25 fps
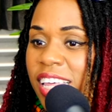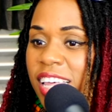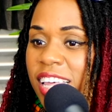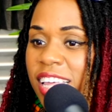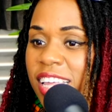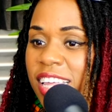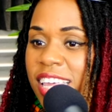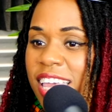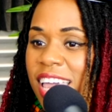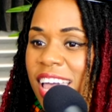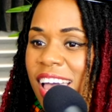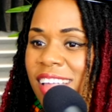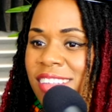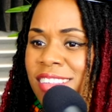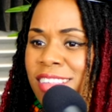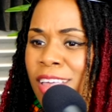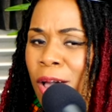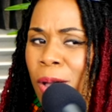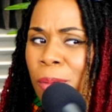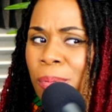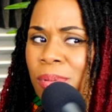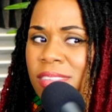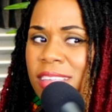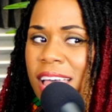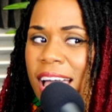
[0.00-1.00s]
Yeah, so
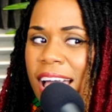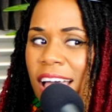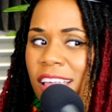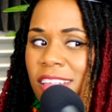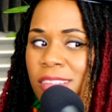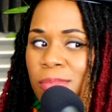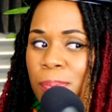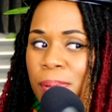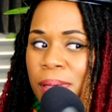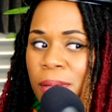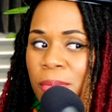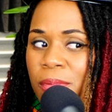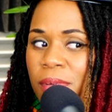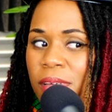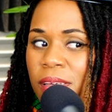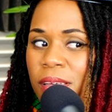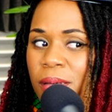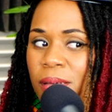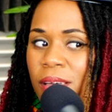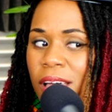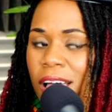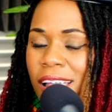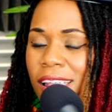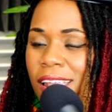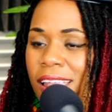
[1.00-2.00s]
it was like I spent
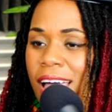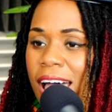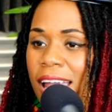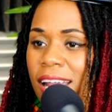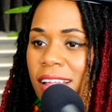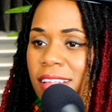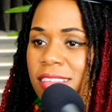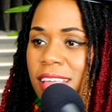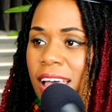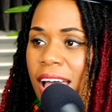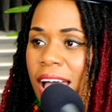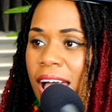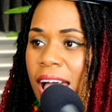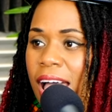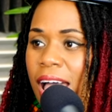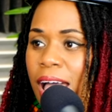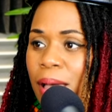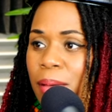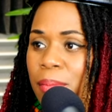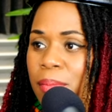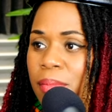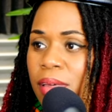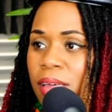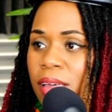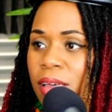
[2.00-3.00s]
a lot of
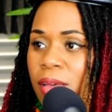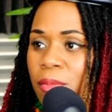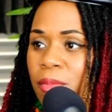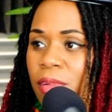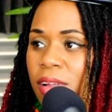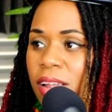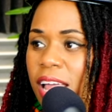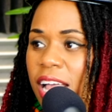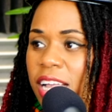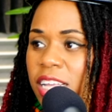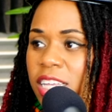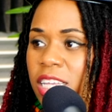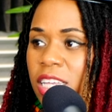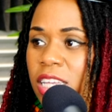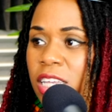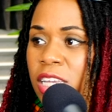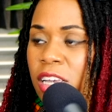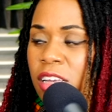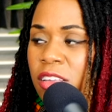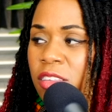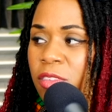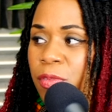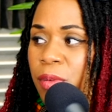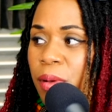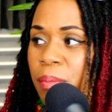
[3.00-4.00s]
time in
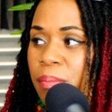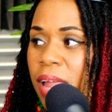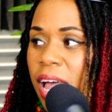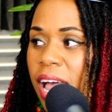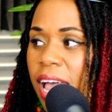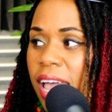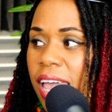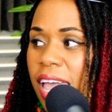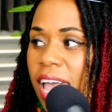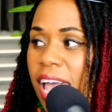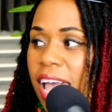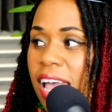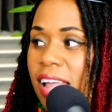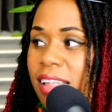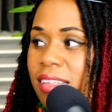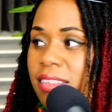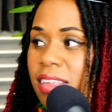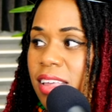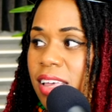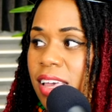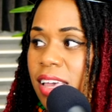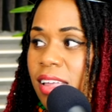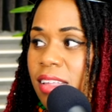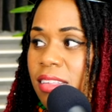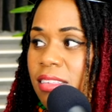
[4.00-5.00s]
relationships from like
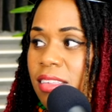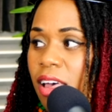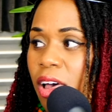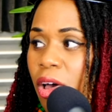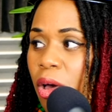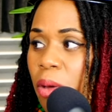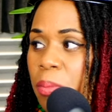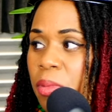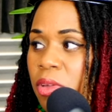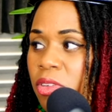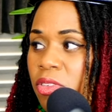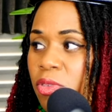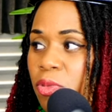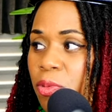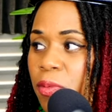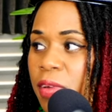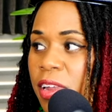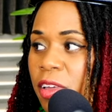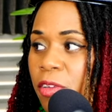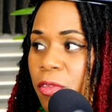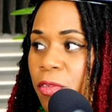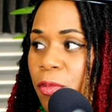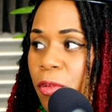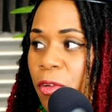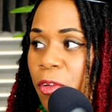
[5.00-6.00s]
eighteen to almost
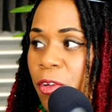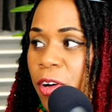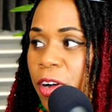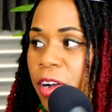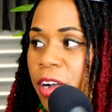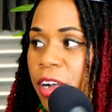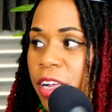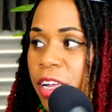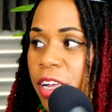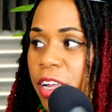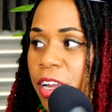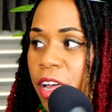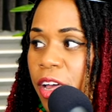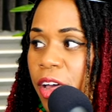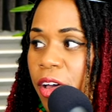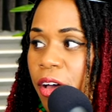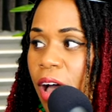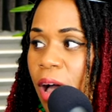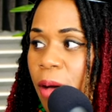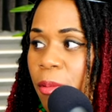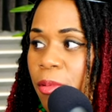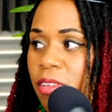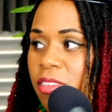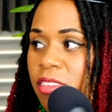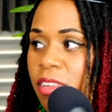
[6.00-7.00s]
twenty-four. You know,
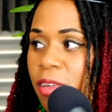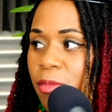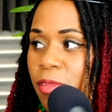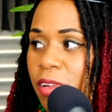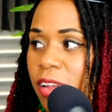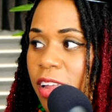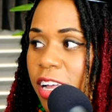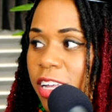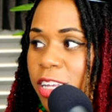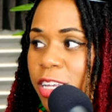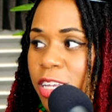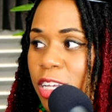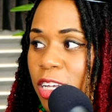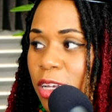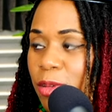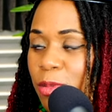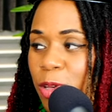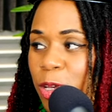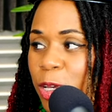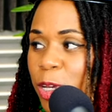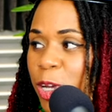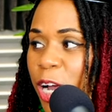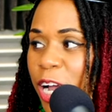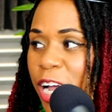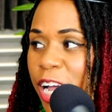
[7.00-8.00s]
I was in relationships
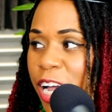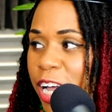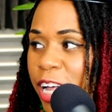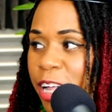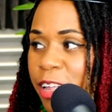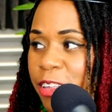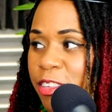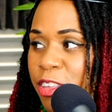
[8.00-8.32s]
straight.